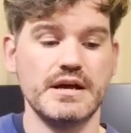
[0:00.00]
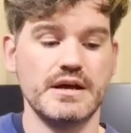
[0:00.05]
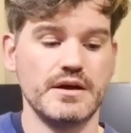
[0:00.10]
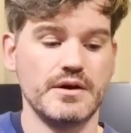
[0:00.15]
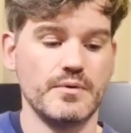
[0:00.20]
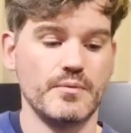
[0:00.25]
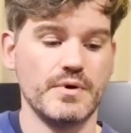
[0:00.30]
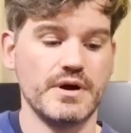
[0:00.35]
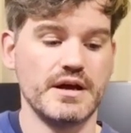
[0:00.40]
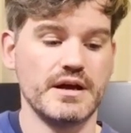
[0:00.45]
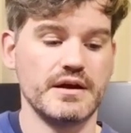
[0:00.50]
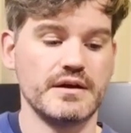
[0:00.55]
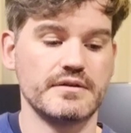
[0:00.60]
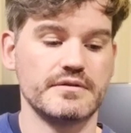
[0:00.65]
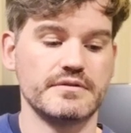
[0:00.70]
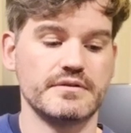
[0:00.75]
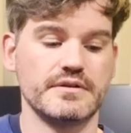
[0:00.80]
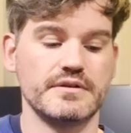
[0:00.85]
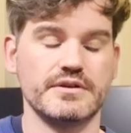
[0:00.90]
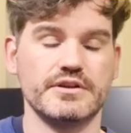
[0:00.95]
where
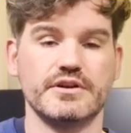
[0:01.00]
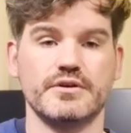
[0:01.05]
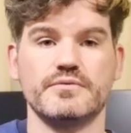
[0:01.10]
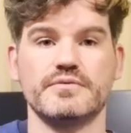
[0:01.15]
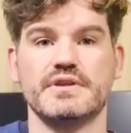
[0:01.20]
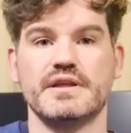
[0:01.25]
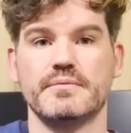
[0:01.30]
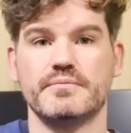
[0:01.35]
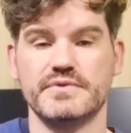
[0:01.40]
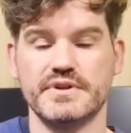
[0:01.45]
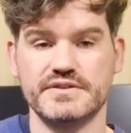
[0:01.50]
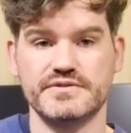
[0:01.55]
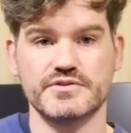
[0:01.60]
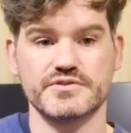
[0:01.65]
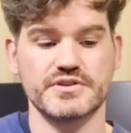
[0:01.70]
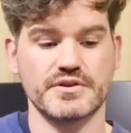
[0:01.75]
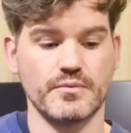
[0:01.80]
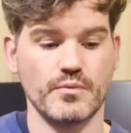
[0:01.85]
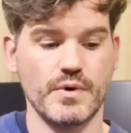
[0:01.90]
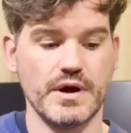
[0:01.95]
they're
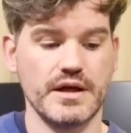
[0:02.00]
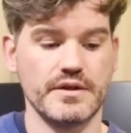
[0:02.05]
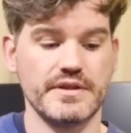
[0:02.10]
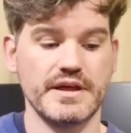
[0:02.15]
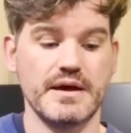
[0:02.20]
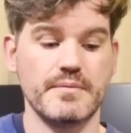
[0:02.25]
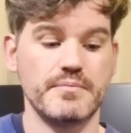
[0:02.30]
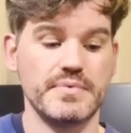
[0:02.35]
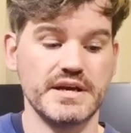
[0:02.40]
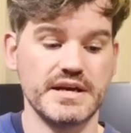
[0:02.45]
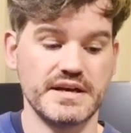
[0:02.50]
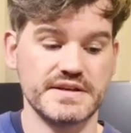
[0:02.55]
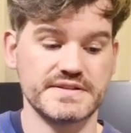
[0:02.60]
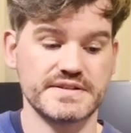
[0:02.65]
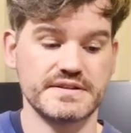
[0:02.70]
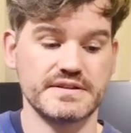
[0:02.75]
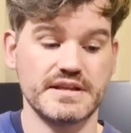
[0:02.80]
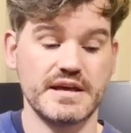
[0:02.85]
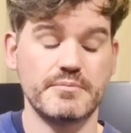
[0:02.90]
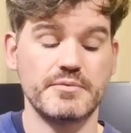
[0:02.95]
dodging well. Their
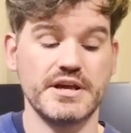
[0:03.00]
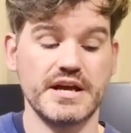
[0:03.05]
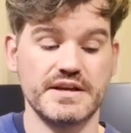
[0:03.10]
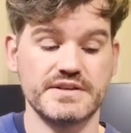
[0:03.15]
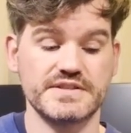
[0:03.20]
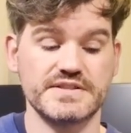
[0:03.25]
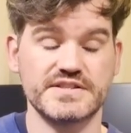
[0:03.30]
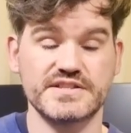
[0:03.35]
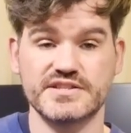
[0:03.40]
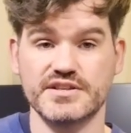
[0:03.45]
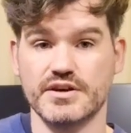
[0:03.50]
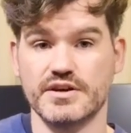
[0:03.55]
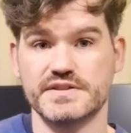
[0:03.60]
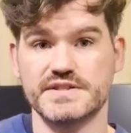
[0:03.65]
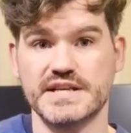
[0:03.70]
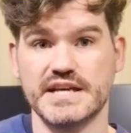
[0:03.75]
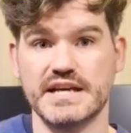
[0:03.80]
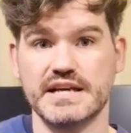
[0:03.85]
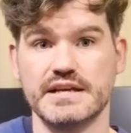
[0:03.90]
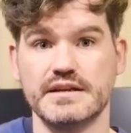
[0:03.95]
PH is
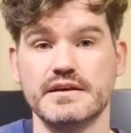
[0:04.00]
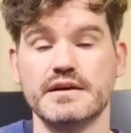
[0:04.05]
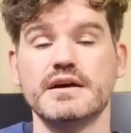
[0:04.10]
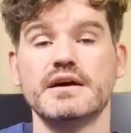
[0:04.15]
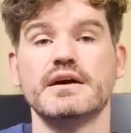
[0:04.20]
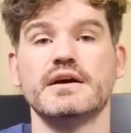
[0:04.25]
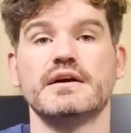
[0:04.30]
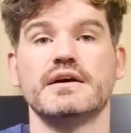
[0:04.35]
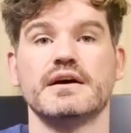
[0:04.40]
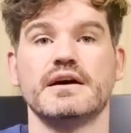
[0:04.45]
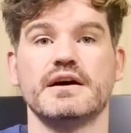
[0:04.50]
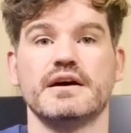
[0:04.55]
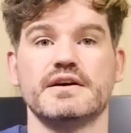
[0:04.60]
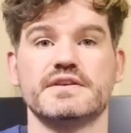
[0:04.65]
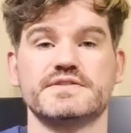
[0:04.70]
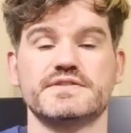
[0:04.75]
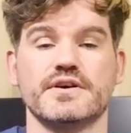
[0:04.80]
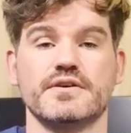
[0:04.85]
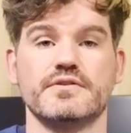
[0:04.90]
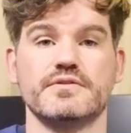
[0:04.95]
13.
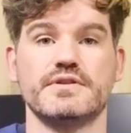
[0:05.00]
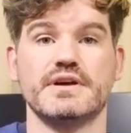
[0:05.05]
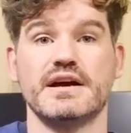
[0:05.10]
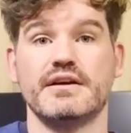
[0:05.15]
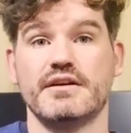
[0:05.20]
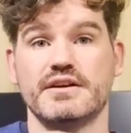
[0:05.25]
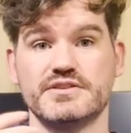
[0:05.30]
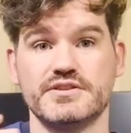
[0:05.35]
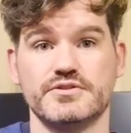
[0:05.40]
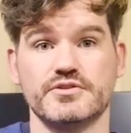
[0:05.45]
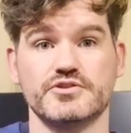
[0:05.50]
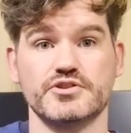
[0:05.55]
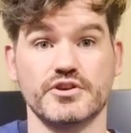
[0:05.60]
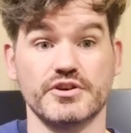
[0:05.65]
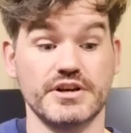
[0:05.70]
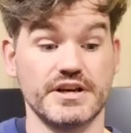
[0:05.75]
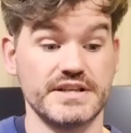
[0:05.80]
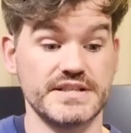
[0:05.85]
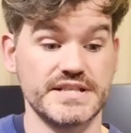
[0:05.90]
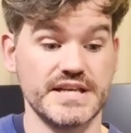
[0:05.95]
So they're actually dodging on
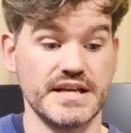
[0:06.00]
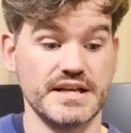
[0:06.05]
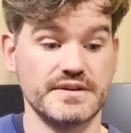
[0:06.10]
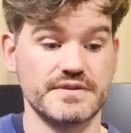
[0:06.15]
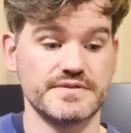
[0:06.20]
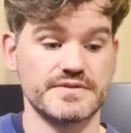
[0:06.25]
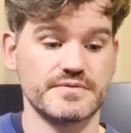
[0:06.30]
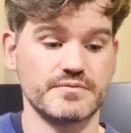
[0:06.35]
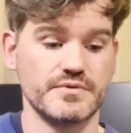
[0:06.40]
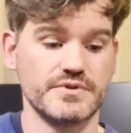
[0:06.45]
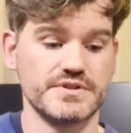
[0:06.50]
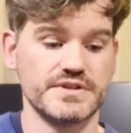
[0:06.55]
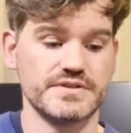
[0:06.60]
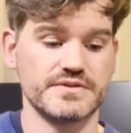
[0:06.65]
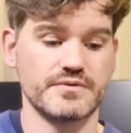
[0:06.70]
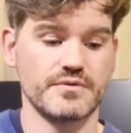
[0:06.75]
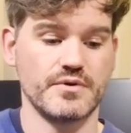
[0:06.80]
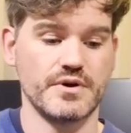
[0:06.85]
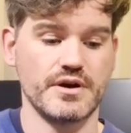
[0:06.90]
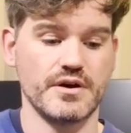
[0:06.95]
19s, which is
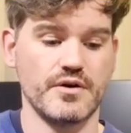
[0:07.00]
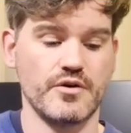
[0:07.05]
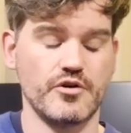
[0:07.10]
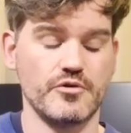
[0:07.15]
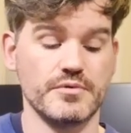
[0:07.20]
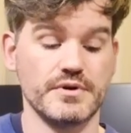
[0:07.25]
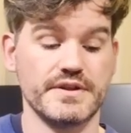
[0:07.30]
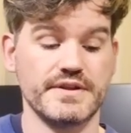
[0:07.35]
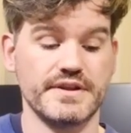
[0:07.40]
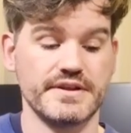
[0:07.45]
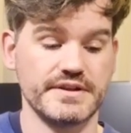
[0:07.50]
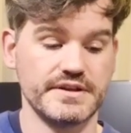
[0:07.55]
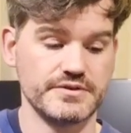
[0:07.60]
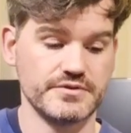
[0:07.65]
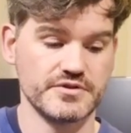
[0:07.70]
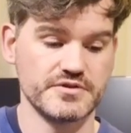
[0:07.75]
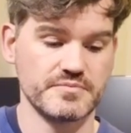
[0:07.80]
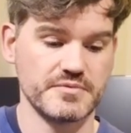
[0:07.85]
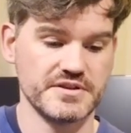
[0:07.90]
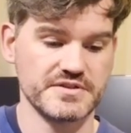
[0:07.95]
quite horrible, and then their
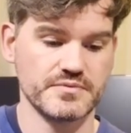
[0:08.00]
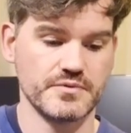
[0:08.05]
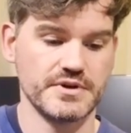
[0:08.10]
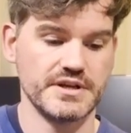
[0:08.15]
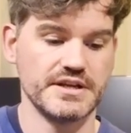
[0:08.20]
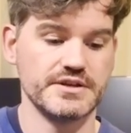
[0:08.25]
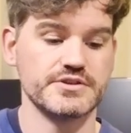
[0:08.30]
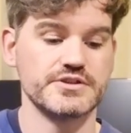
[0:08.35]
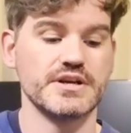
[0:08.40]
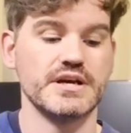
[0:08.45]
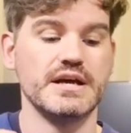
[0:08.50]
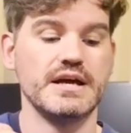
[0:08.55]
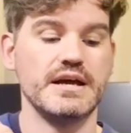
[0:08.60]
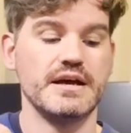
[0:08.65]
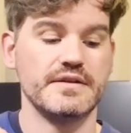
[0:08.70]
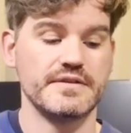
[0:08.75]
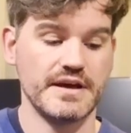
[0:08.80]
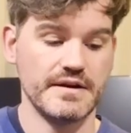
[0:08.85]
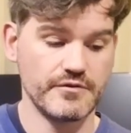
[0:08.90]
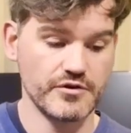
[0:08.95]
dodge +1 inch.
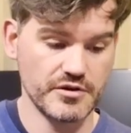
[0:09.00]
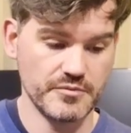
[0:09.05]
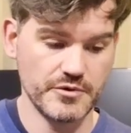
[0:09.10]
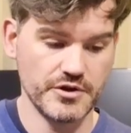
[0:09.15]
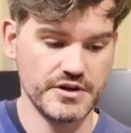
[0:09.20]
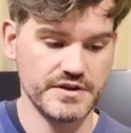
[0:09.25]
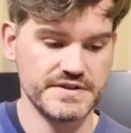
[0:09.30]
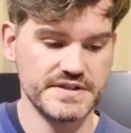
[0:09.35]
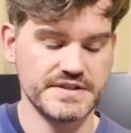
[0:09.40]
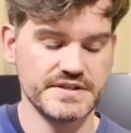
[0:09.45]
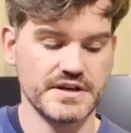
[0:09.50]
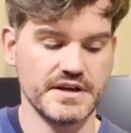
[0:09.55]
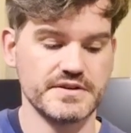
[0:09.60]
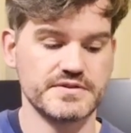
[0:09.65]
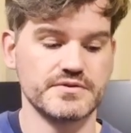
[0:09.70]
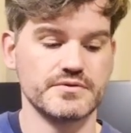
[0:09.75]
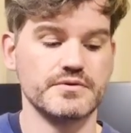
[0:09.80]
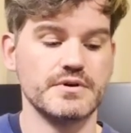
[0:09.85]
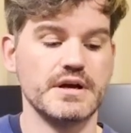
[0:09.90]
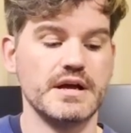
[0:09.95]
They've got immunity
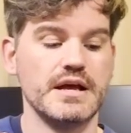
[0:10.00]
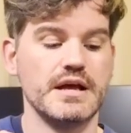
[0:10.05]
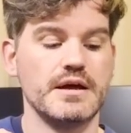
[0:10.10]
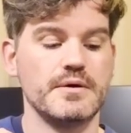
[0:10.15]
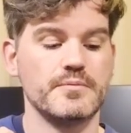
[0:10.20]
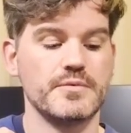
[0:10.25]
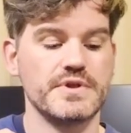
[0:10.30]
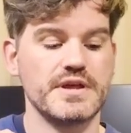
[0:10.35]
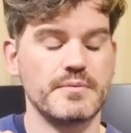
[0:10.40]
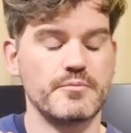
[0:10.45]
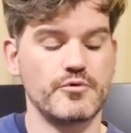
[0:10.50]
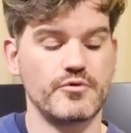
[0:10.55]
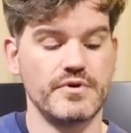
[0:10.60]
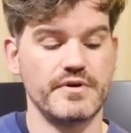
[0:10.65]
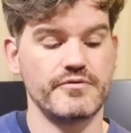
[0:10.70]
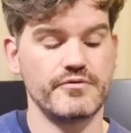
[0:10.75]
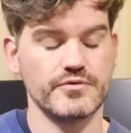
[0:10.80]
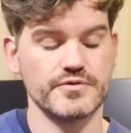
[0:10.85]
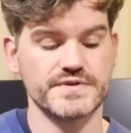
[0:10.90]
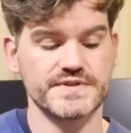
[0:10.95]
title, but their
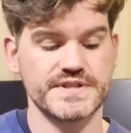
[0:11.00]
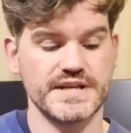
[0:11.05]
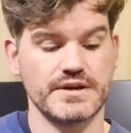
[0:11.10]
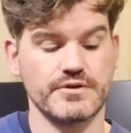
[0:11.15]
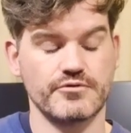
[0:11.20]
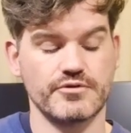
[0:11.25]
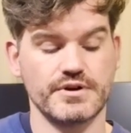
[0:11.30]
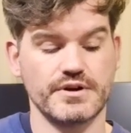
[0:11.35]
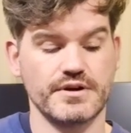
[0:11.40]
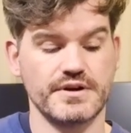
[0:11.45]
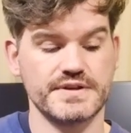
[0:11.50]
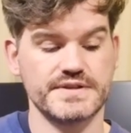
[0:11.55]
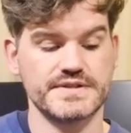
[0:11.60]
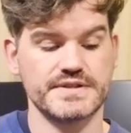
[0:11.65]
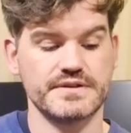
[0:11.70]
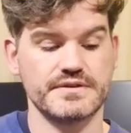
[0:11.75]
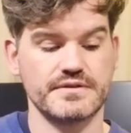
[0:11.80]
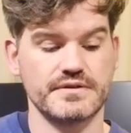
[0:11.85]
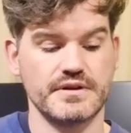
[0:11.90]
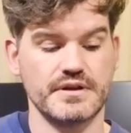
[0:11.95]
peripheral synchronized.
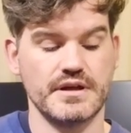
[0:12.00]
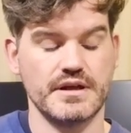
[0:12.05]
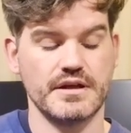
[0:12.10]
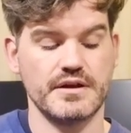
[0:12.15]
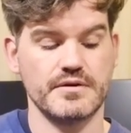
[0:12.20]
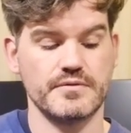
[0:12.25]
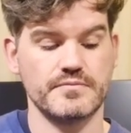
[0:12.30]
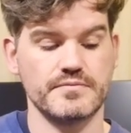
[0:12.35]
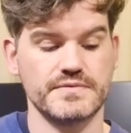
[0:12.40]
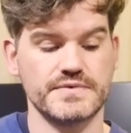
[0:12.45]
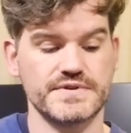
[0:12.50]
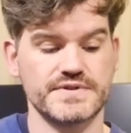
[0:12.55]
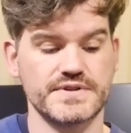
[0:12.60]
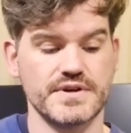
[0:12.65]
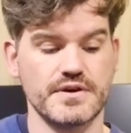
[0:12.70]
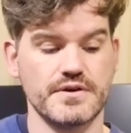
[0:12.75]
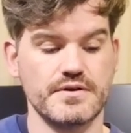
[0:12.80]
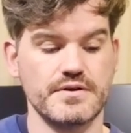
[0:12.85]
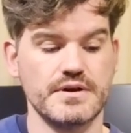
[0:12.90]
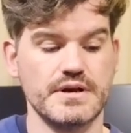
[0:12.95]
So